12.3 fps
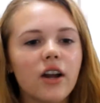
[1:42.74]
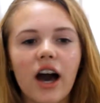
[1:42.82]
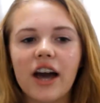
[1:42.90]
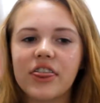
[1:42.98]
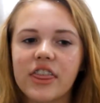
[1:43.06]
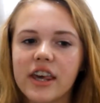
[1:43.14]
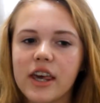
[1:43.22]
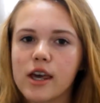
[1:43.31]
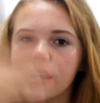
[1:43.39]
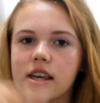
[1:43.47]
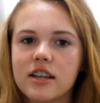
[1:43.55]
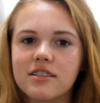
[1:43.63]
I think
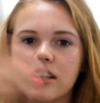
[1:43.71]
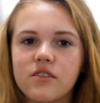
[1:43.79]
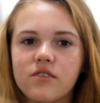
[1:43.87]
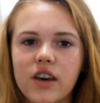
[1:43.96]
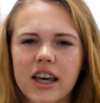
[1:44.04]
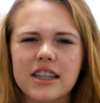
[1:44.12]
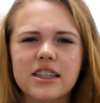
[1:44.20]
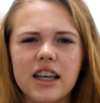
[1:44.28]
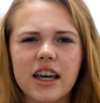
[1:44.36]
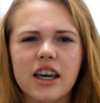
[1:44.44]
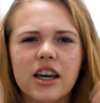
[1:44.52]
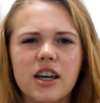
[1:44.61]
it gives the face
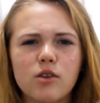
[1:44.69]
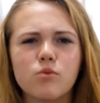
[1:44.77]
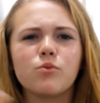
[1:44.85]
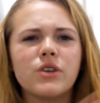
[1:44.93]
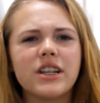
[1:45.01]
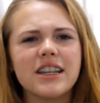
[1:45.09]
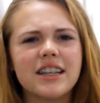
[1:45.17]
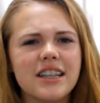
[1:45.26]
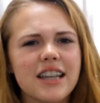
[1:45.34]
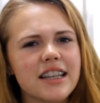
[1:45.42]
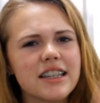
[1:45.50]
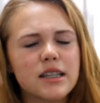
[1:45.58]
a really
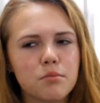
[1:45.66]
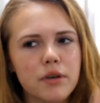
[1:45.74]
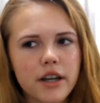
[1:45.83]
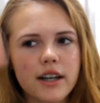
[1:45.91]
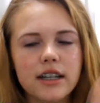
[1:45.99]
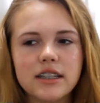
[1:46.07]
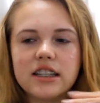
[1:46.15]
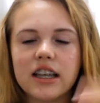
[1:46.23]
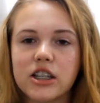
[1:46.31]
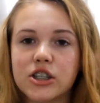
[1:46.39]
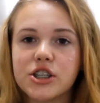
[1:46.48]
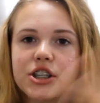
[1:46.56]
nice appearance
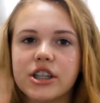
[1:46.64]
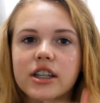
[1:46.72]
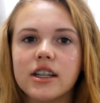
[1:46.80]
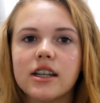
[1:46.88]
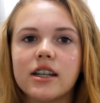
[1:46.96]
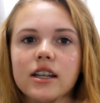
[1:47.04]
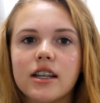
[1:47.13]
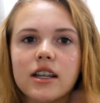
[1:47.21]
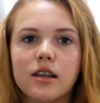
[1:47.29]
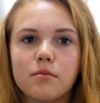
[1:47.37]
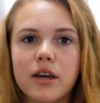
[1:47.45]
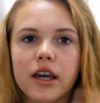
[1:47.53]
under
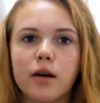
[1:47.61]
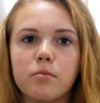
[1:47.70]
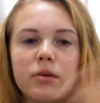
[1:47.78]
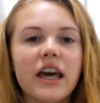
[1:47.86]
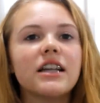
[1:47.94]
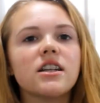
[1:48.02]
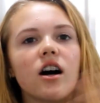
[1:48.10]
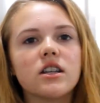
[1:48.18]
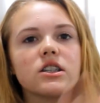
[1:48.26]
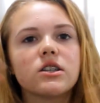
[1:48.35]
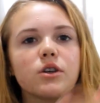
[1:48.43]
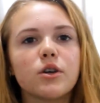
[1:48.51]
makeup, and it
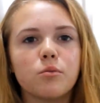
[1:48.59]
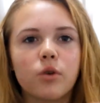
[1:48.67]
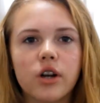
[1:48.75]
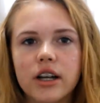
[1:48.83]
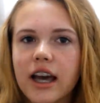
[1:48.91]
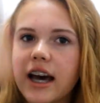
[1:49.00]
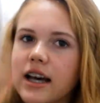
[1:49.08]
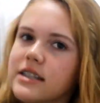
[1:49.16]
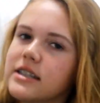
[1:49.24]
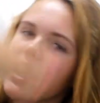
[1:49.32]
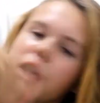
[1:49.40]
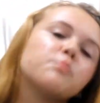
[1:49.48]
also can work
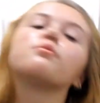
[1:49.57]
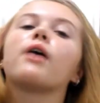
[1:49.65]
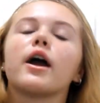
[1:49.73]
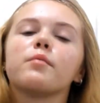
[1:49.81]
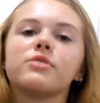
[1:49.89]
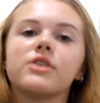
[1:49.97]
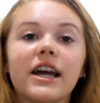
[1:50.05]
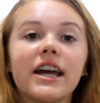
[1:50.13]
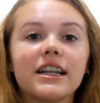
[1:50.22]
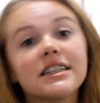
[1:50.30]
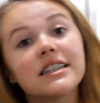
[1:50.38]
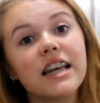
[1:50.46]
as a primer
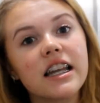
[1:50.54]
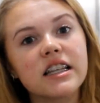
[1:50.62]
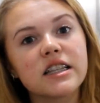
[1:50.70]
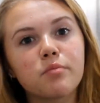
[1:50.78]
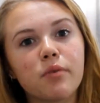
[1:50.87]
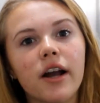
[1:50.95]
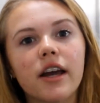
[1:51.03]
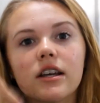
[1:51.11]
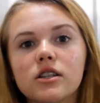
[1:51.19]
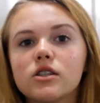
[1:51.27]
and a setting spray.